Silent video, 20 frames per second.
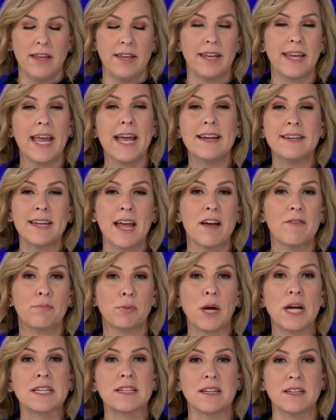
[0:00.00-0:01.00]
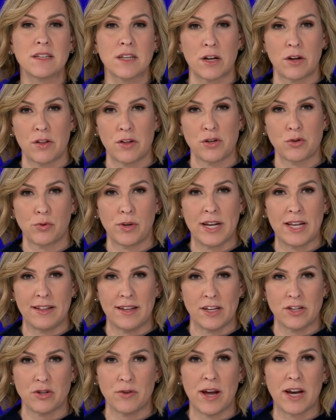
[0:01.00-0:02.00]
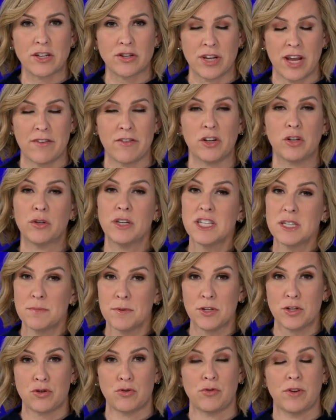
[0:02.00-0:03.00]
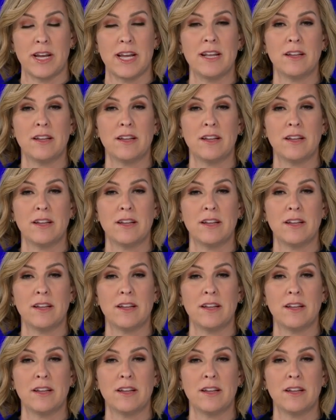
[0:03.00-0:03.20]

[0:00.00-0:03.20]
You can't have presents under the tree unless you actually have a Christmas tree.